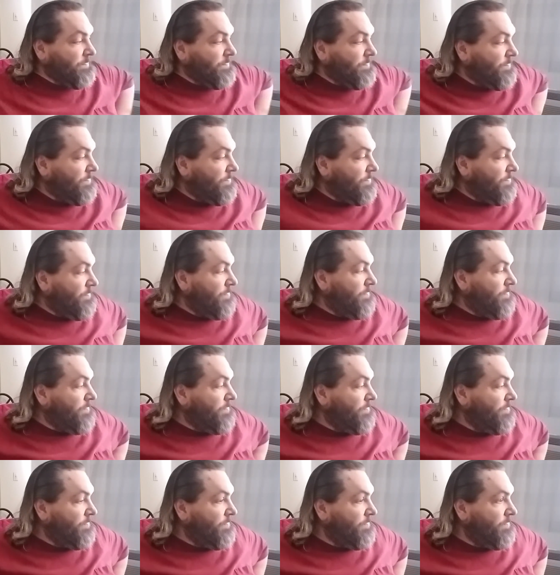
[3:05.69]

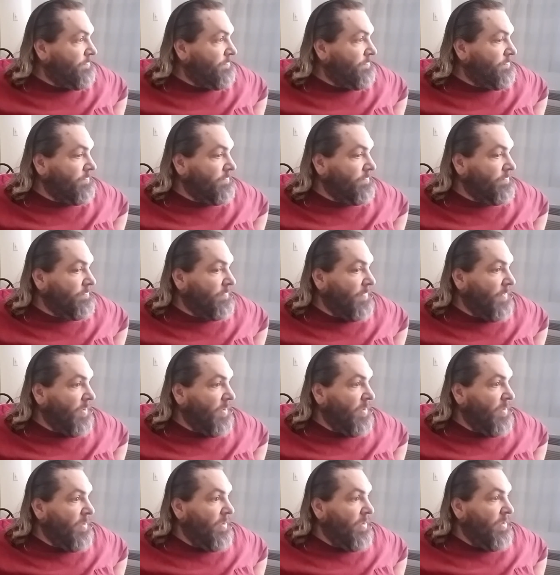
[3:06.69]

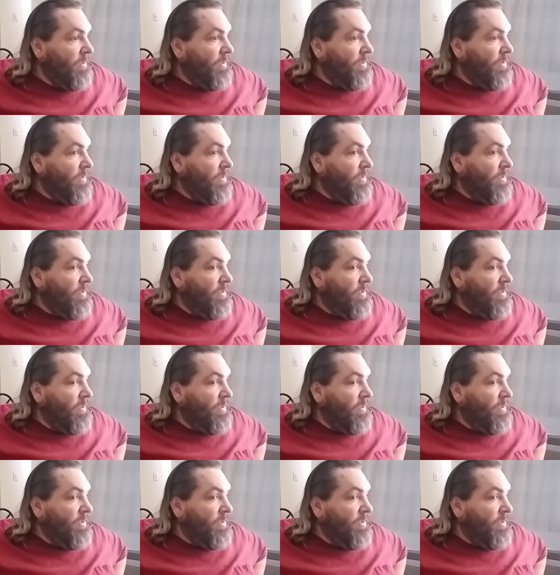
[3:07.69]
(silence)